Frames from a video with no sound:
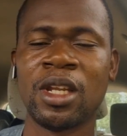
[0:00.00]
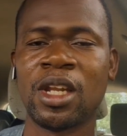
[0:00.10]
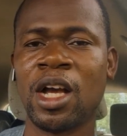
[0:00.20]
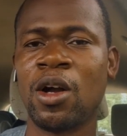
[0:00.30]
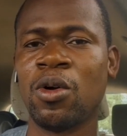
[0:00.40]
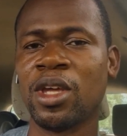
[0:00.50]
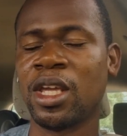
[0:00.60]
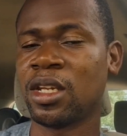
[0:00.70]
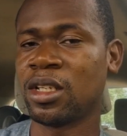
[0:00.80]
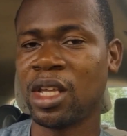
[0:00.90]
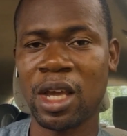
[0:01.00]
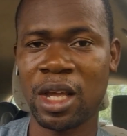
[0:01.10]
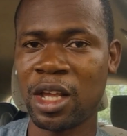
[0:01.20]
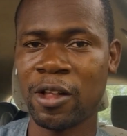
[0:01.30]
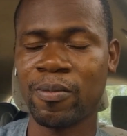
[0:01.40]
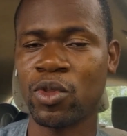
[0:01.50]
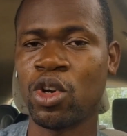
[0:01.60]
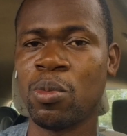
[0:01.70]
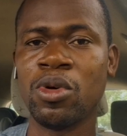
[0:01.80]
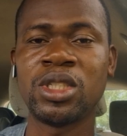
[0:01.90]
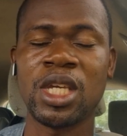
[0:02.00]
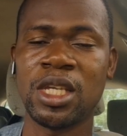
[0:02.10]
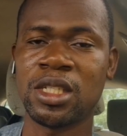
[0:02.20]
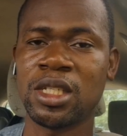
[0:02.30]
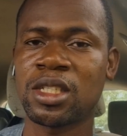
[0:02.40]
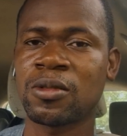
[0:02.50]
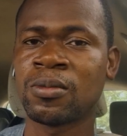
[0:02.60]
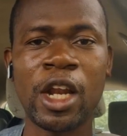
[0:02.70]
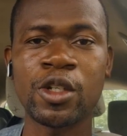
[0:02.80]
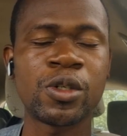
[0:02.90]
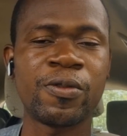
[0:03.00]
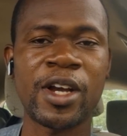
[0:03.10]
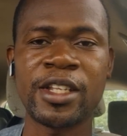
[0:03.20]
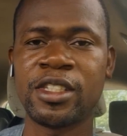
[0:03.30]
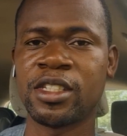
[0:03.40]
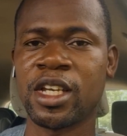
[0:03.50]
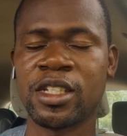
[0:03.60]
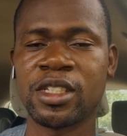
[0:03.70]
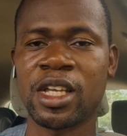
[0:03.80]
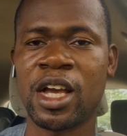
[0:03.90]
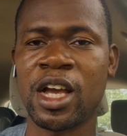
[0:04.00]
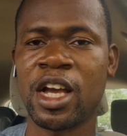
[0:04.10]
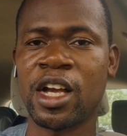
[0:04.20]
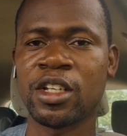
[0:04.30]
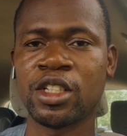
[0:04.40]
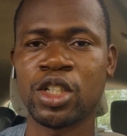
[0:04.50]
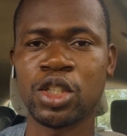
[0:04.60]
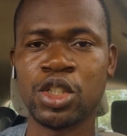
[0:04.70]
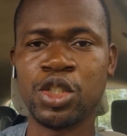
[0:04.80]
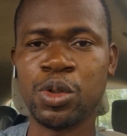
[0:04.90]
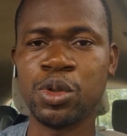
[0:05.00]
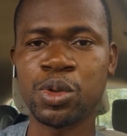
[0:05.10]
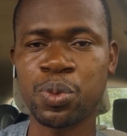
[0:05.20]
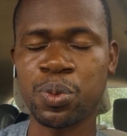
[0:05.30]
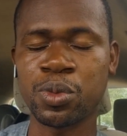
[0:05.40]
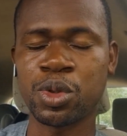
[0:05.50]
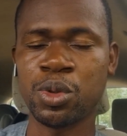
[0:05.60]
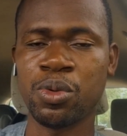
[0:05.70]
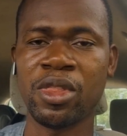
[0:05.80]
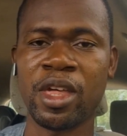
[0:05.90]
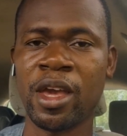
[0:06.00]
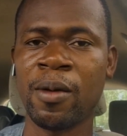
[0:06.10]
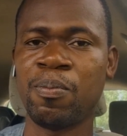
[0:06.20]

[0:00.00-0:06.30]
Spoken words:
Now, in Ghana, or in most cases, a lot of artisans are used to the